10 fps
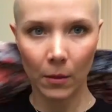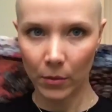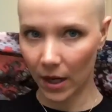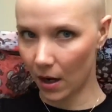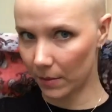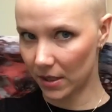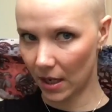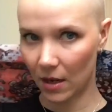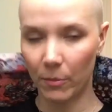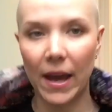Bring it up to the
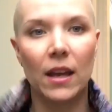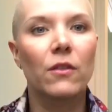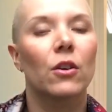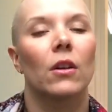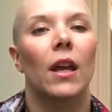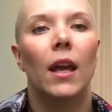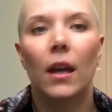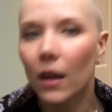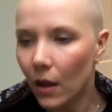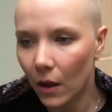kind of back of your
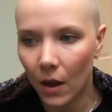neck,